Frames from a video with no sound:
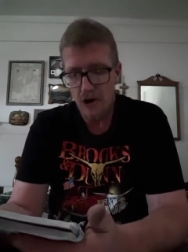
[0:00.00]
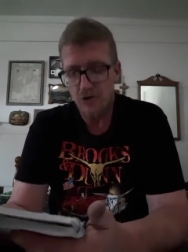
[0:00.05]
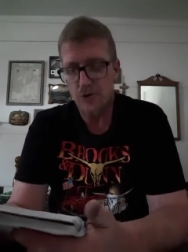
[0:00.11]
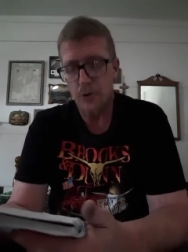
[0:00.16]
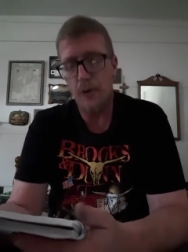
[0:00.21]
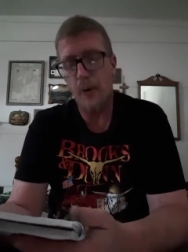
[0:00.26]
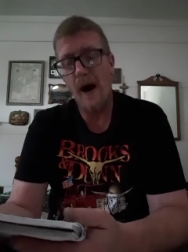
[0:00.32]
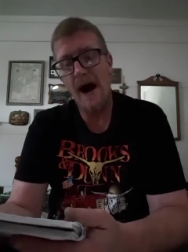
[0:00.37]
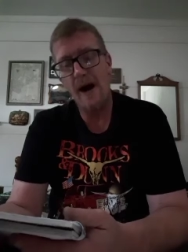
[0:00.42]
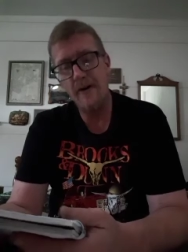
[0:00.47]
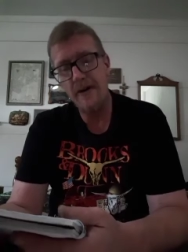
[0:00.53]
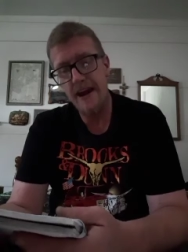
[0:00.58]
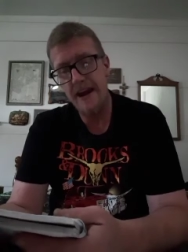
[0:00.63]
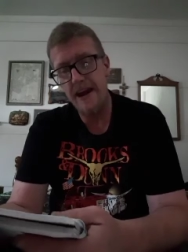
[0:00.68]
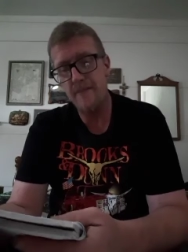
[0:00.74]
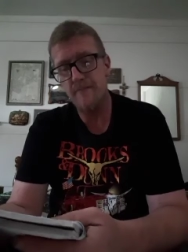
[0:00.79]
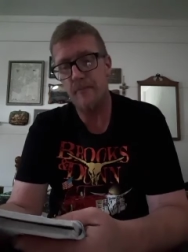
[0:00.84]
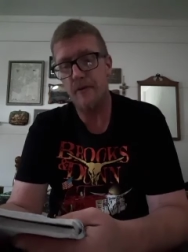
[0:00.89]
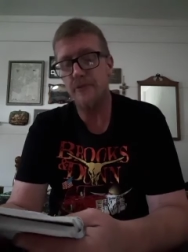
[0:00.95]
Throughout
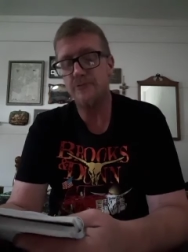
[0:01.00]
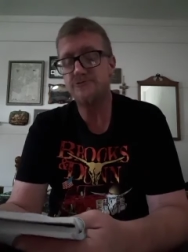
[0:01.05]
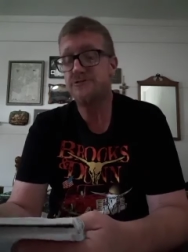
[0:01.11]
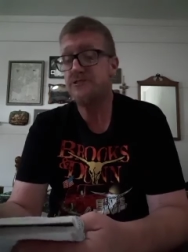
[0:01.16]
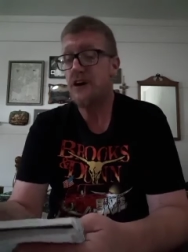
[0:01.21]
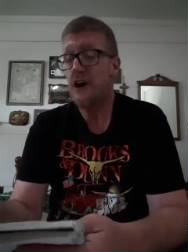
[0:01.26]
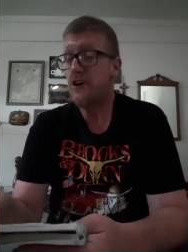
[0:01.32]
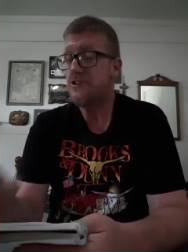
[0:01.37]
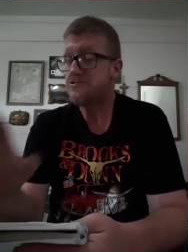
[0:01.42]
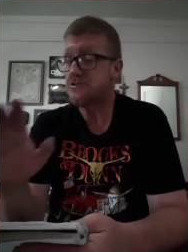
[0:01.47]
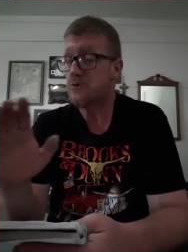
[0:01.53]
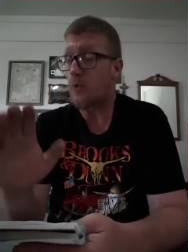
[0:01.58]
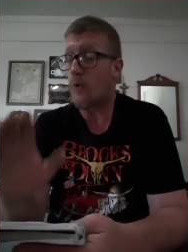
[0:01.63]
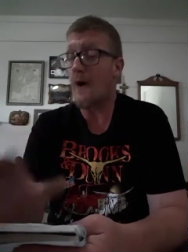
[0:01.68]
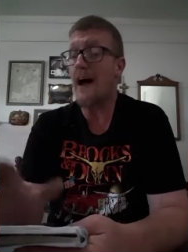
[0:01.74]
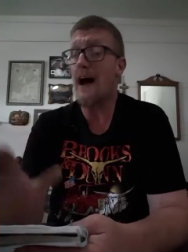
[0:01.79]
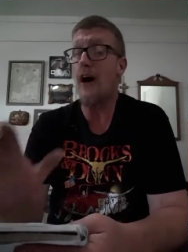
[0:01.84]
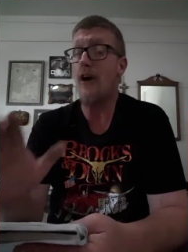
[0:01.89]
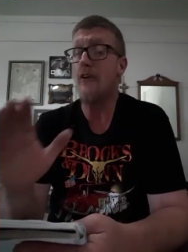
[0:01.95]
Hebrews,
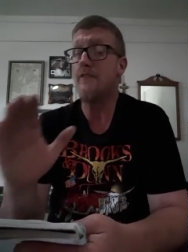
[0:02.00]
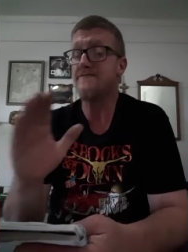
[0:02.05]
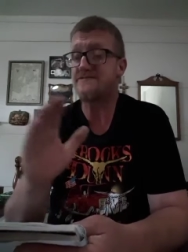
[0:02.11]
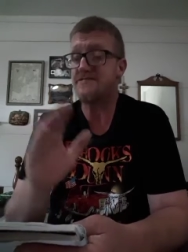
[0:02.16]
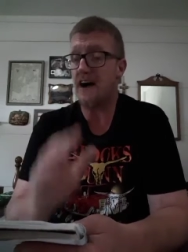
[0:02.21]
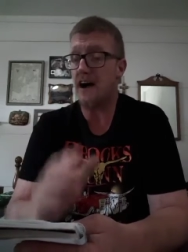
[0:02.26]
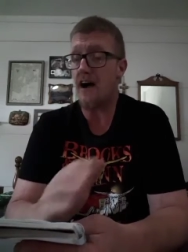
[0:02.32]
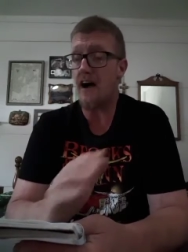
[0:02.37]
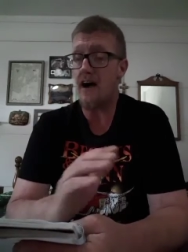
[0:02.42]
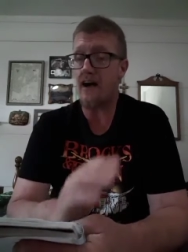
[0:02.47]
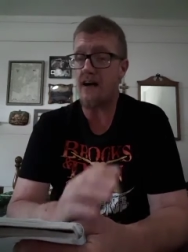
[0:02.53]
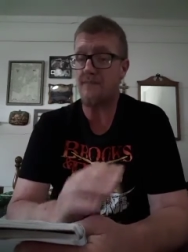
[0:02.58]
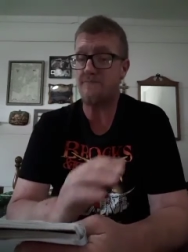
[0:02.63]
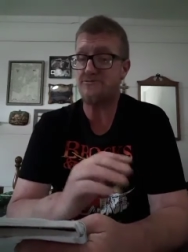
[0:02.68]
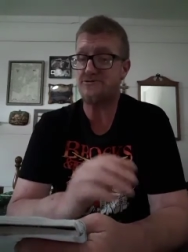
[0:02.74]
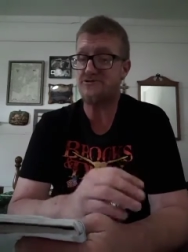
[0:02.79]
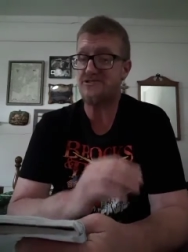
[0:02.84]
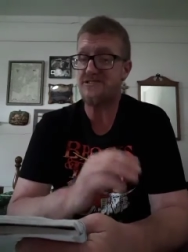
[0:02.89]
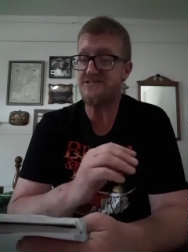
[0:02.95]
12
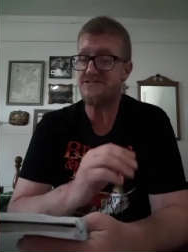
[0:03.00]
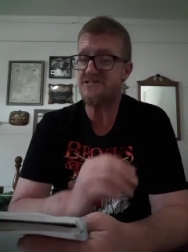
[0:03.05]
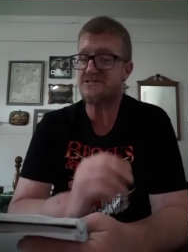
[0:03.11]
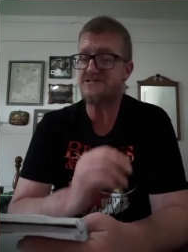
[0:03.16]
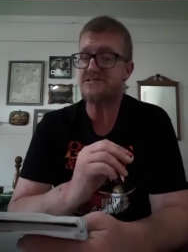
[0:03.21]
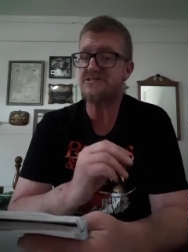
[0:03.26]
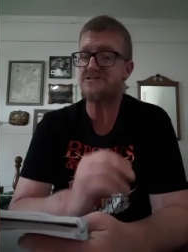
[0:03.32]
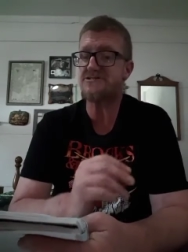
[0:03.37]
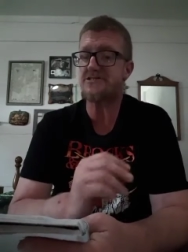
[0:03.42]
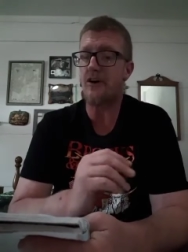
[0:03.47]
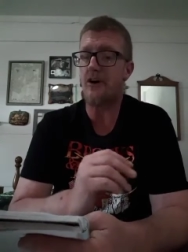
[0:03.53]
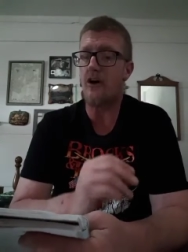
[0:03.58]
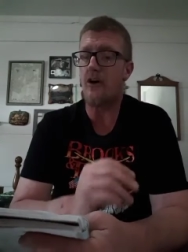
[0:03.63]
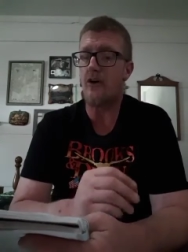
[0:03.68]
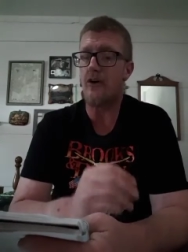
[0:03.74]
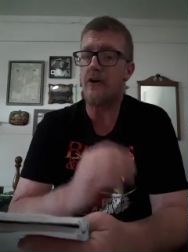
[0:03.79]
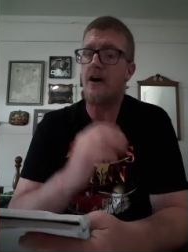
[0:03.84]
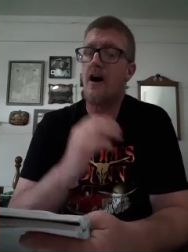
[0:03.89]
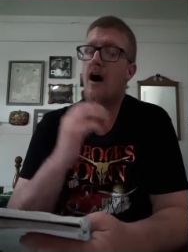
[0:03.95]
times Jesus is
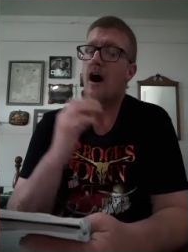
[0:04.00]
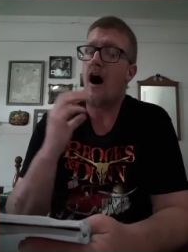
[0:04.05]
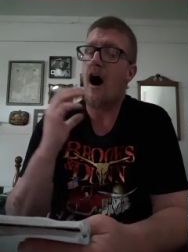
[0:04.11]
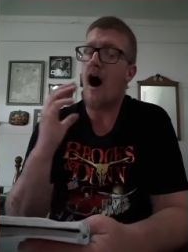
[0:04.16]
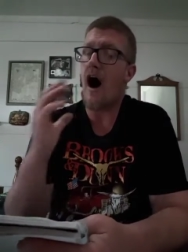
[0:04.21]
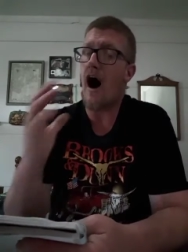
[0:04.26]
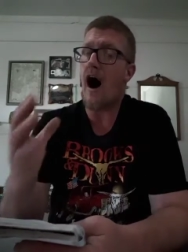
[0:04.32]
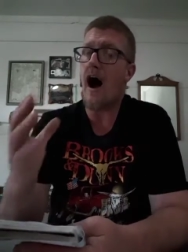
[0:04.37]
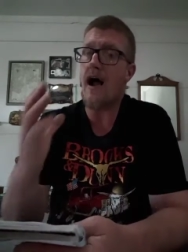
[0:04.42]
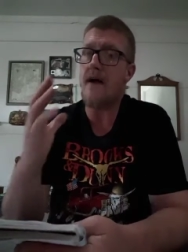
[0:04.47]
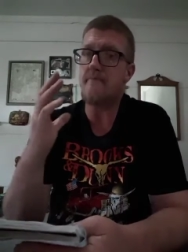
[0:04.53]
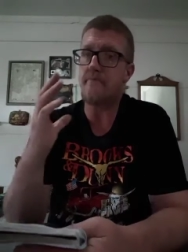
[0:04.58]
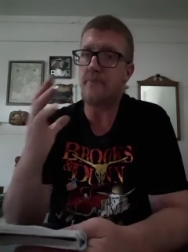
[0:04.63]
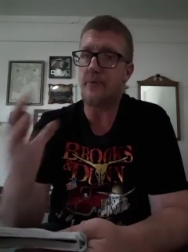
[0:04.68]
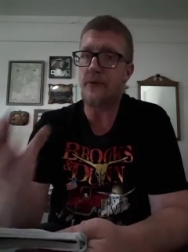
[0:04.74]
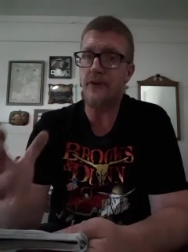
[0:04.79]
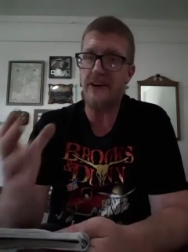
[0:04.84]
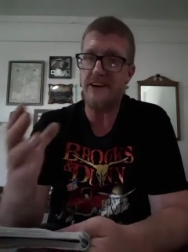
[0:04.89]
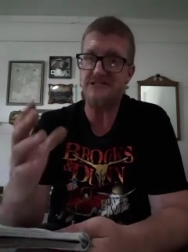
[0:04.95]
called high
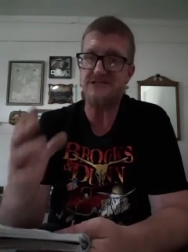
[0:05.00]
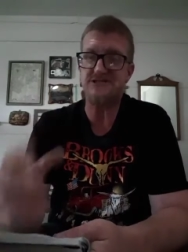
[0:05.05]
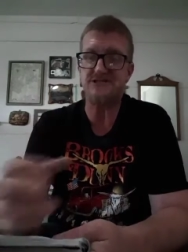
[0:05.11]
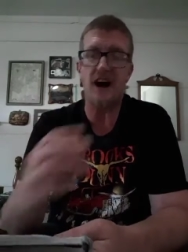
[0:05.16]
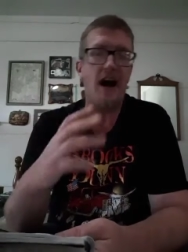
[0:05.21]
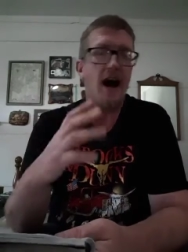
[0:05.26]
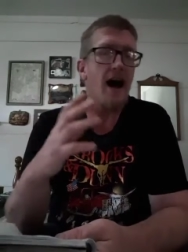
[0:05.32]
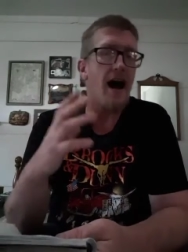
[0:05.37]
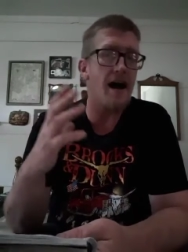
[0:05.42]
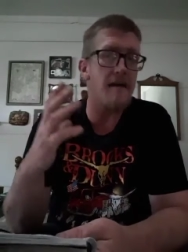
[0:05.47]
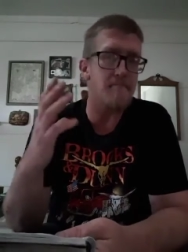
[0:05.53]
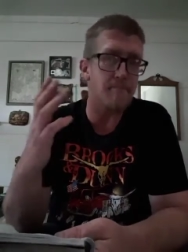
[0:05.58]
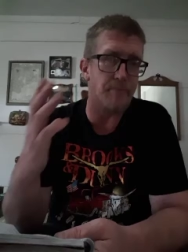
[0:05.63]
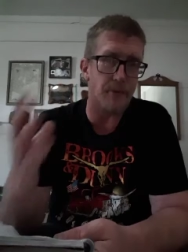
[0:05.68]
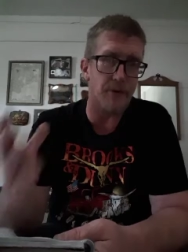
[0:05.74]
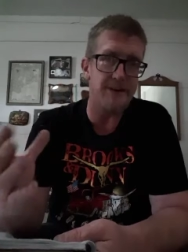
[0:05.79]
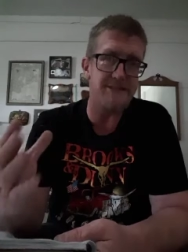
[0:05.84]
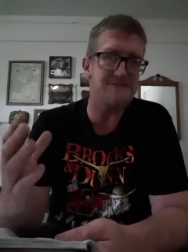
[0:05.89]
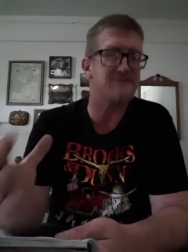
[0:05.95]
priest, the high
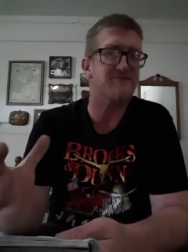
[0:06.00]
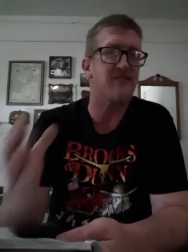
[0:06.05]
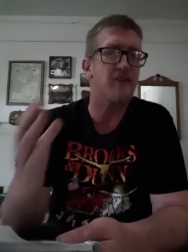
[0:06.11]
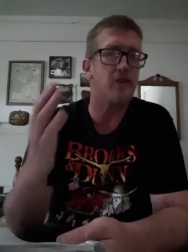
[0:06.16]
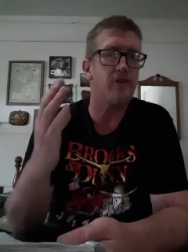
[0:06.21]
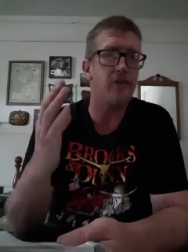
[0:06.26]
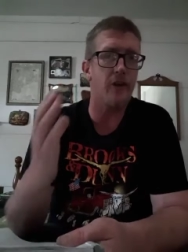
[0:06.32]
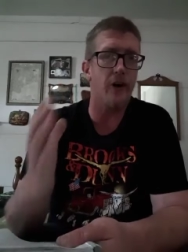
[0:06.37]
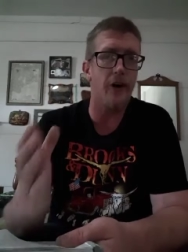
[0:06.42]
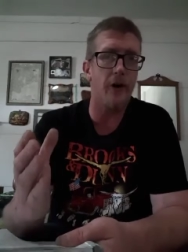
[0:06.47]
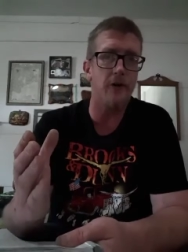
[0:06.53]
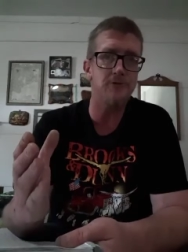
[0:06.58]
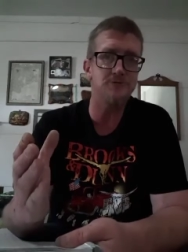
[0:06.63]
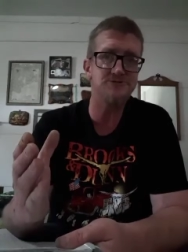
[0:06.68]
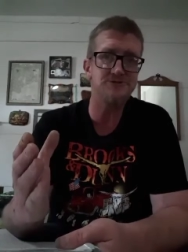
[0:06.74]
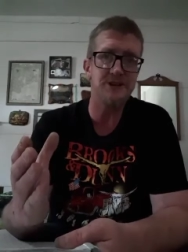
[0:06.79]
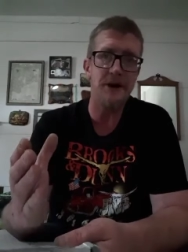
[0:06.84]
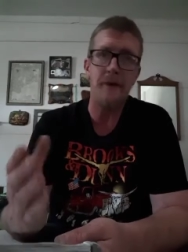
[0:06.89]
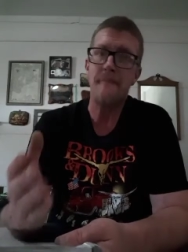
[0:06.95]
priest for
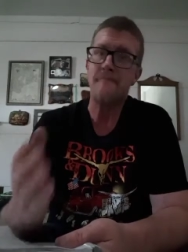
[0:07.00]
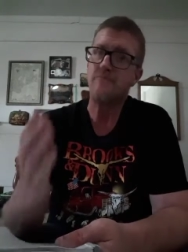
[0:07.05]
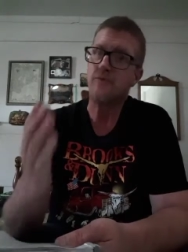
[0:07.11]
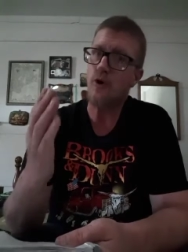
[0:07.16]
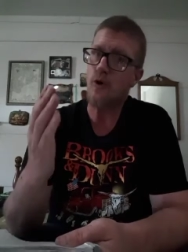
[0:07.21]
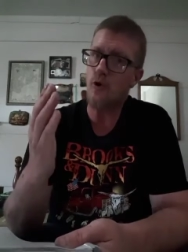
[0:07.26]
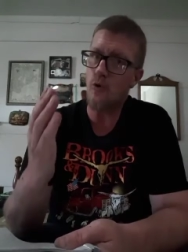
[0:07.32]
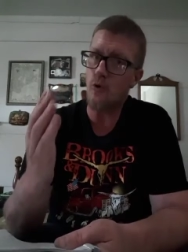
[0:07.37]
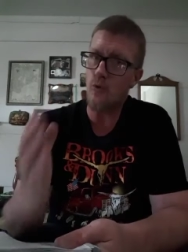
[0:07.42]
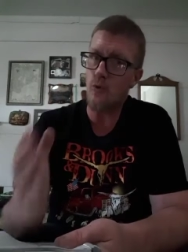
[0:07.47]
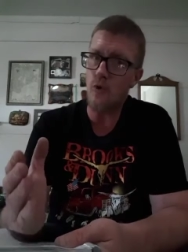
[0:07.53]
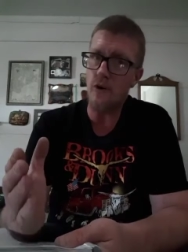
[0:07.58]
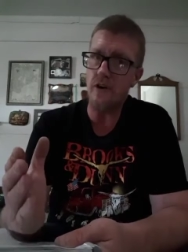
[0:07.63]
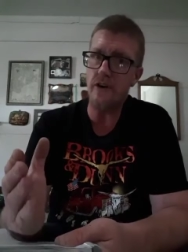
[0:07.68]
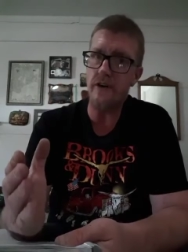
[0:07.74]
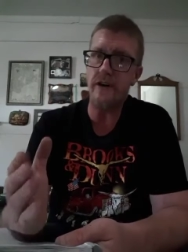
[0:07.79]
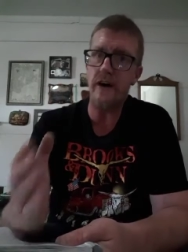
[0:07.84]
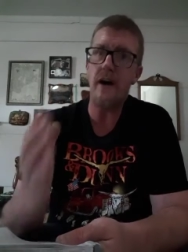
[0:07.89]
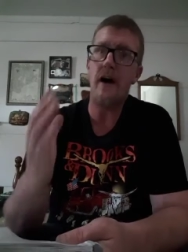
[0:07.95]
those who
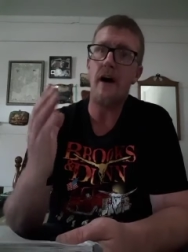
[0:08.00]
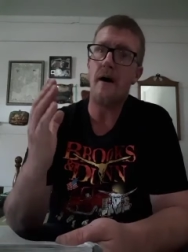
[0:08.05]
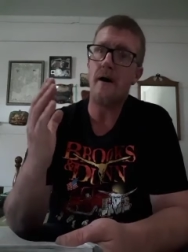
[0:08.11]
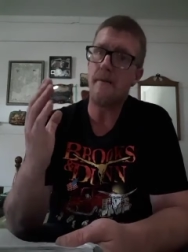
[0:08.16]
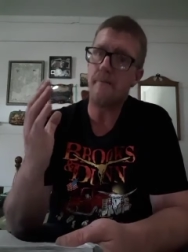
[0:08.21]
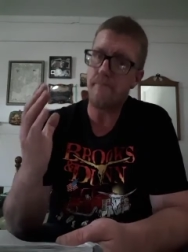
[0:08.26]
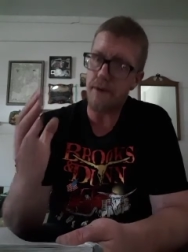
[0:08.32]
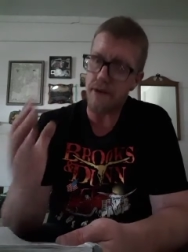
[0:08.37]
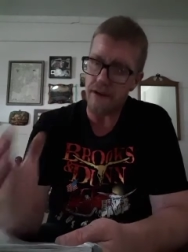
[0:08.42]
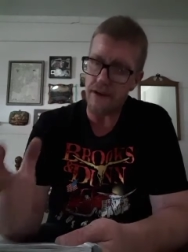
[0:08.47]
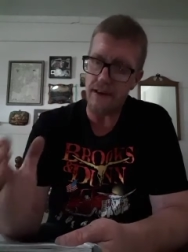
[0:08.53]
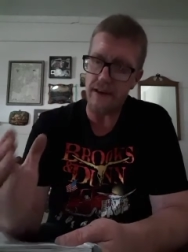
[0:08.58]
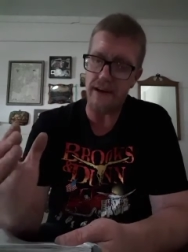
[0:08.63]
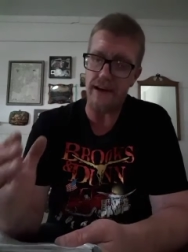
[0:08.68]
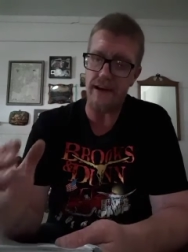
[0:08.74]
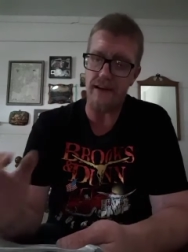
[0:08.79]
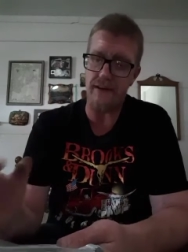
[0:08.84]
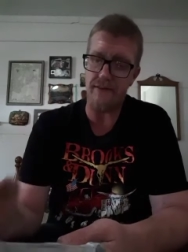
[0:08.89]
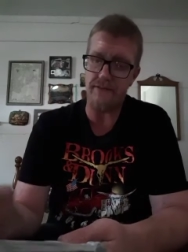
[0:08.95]
would
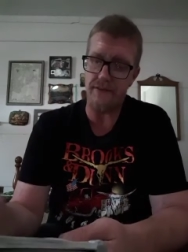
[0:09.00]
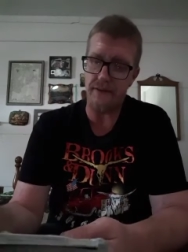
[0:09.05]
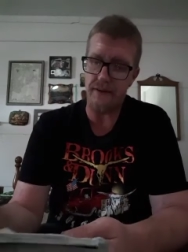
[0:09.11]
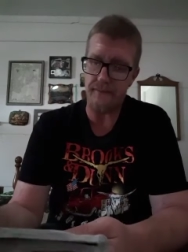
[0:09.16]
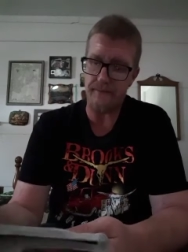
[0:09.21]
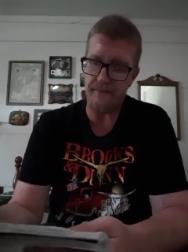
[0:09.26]
believe.